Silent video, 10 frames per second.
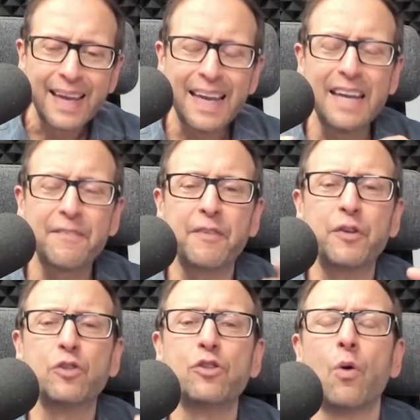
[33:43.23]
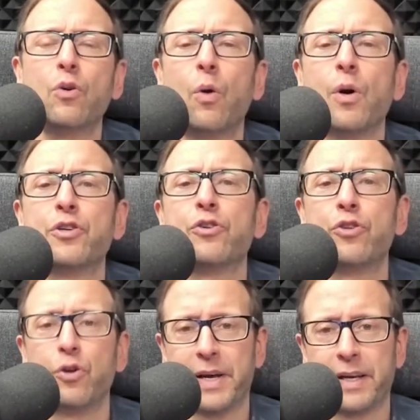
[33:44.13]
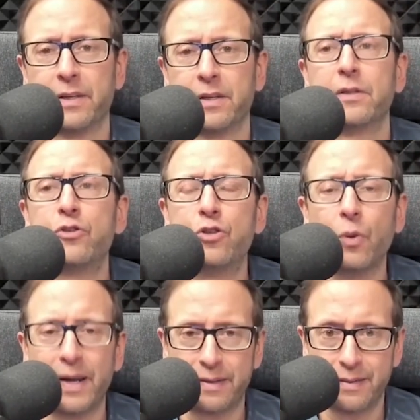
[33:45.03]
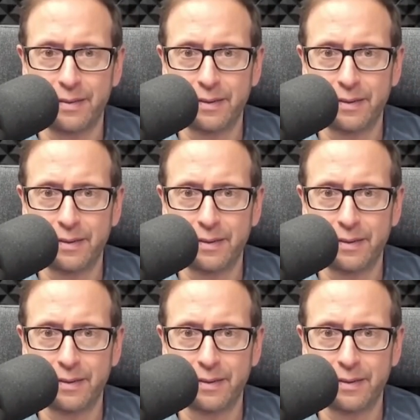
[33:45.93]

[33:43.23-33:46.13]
Even if you don't know what you're doing, do it.